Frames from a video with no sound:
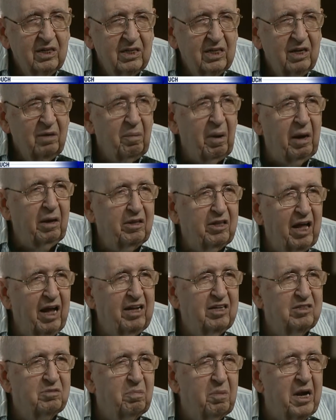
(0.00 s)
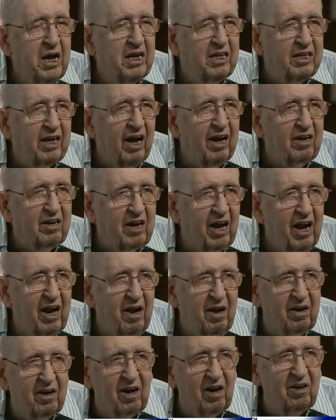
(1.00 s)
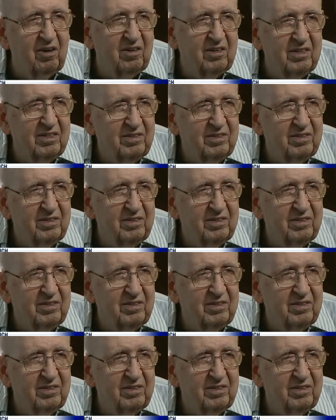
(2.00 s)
make things meet that day, you know.